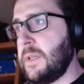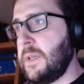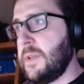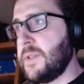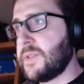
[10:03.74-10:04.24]

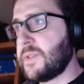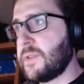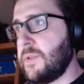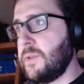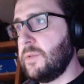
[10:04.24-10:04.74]

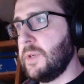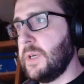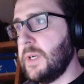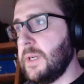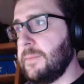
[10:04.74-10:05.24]

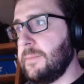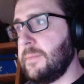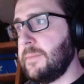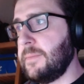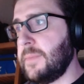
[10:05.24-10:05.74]
So
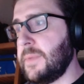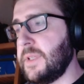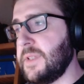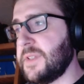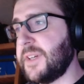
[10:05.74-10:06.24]

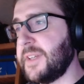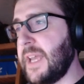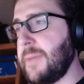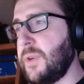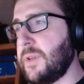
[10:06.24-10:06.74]
in start
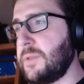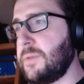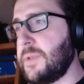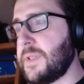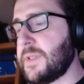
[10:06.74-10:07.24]
game, we're gonna do
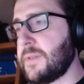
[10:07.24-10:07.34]
this.